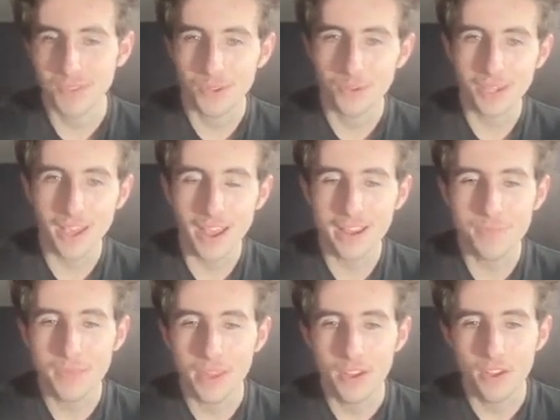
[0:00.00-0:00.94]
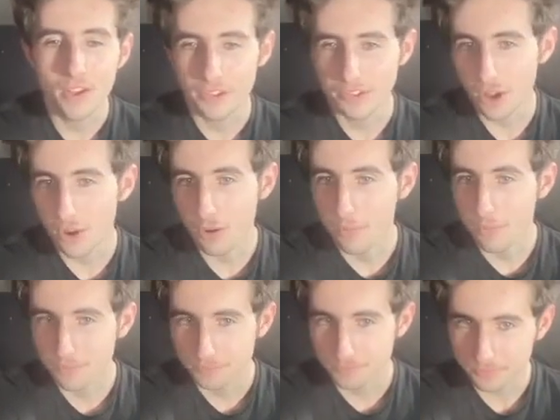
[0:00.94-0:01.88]
Okay, so
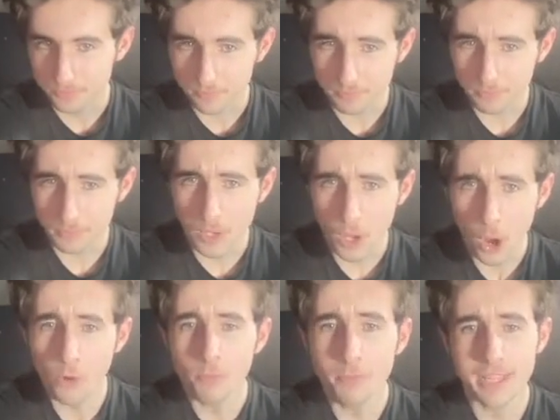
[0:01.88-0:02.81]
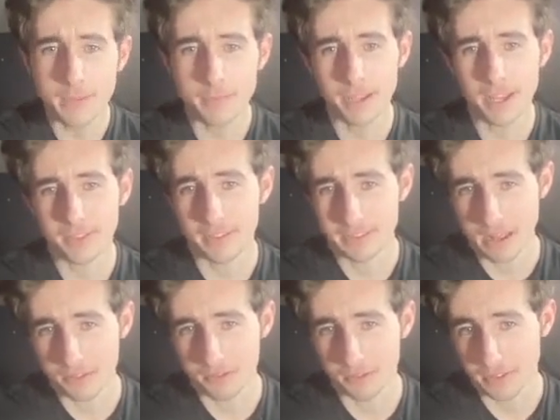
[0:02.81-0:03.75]
home seems like the
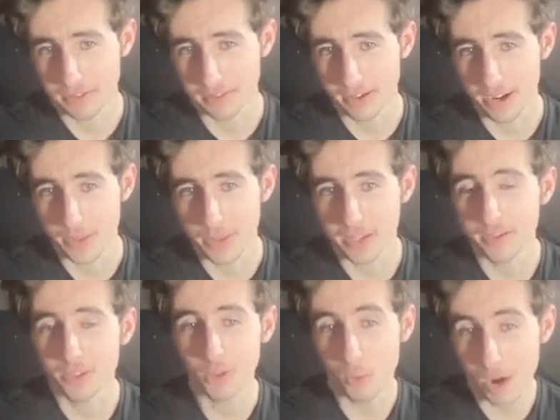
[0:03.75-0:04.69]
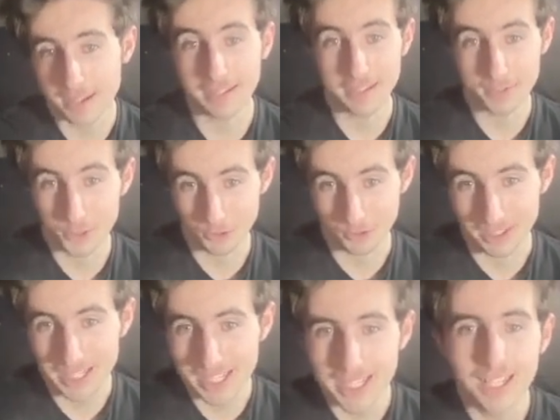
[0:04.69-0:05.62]
center of this entire thing, quite
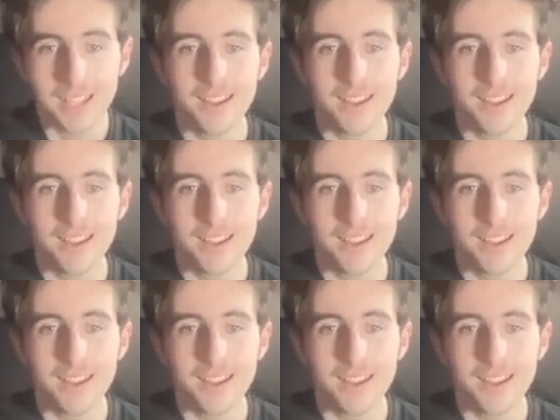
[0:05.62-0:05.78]
literally.